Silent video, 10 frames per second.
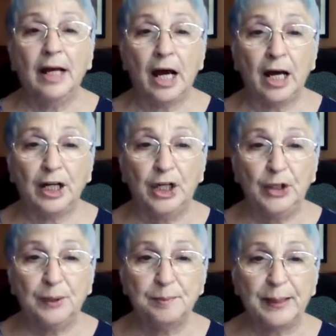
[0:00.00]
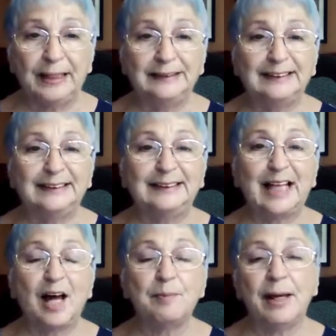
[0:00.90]
a good place to
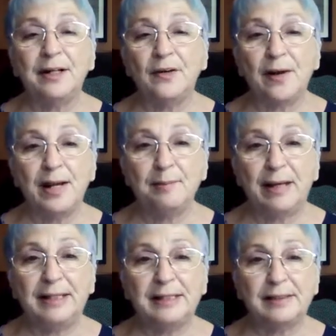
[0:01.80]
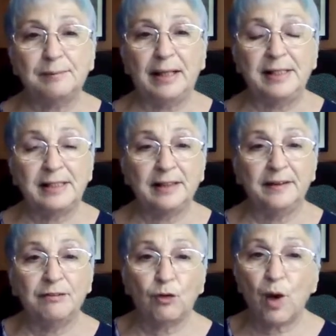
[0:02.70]
stop and a great place to
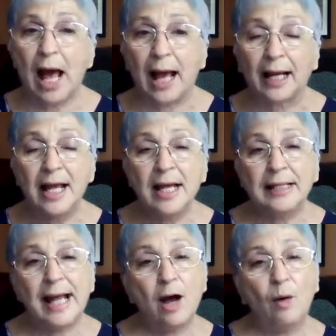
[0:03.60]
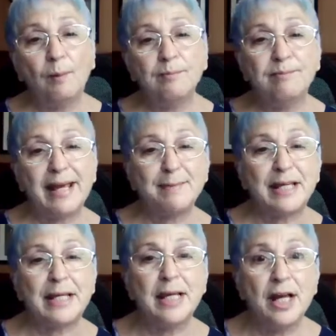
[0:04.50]
leave a rock. Now,
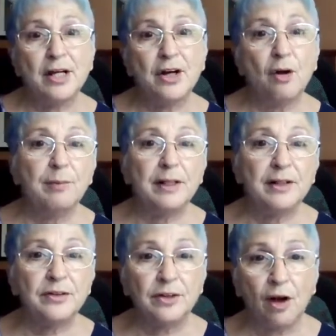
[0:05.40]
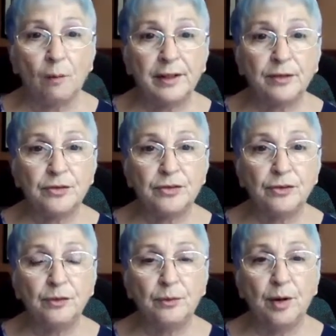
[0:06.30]
maybe nobody's going
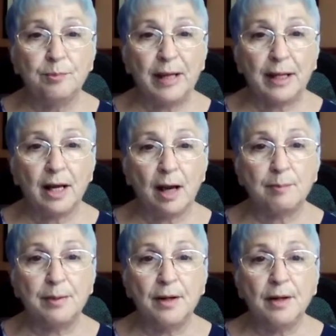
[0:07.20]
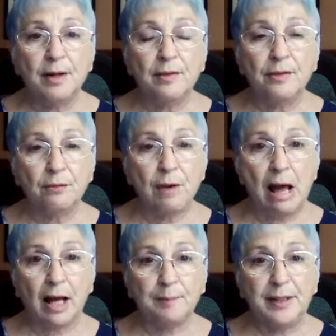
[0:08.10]
to pick up the
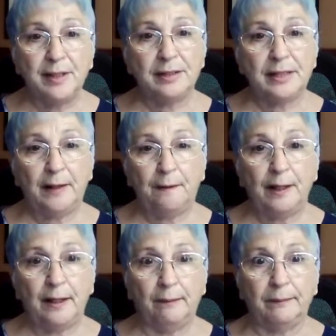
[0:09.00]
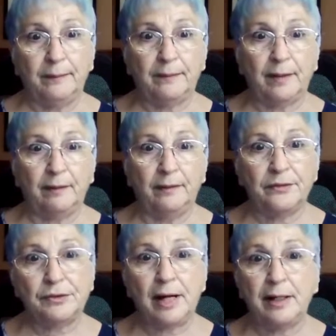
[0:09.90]
rock because they think, oh, this is like a little
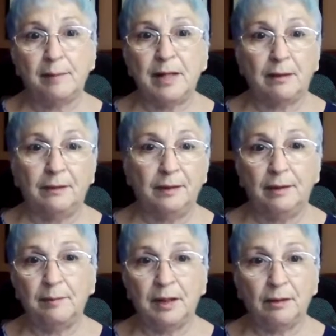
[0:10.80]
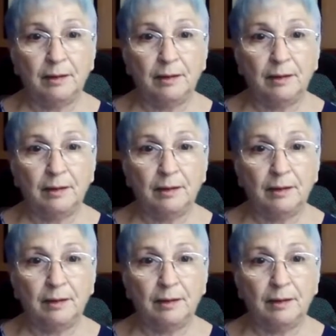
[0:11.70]
shrine. I'm not gonna